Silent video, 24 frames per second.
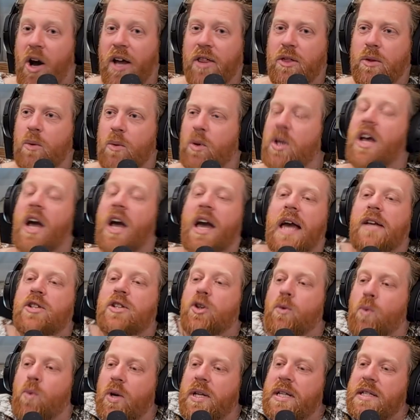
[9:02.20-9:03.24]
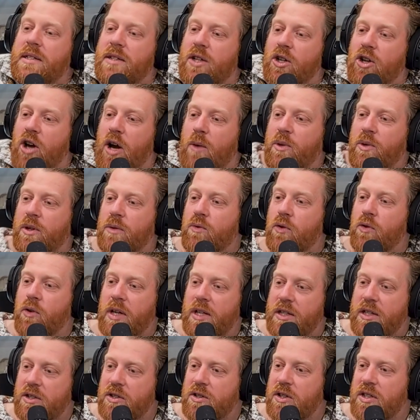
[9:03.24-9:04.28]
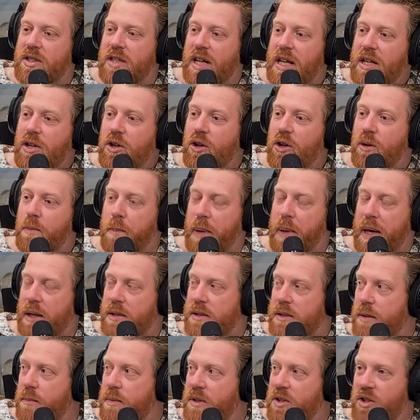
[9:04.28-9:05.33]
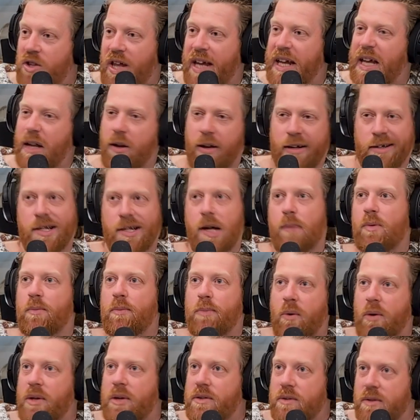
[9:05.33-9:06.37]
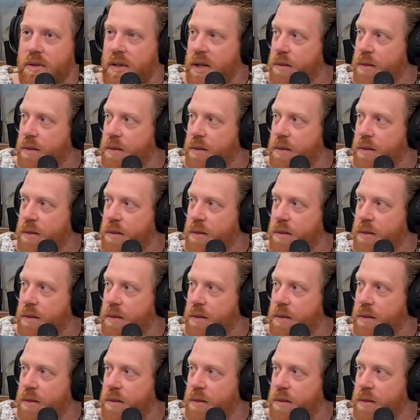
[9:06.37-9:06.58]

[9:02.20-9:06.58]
Okay, so what is the go with the rookies? Because I've seen you could pick something. Do they get like double points or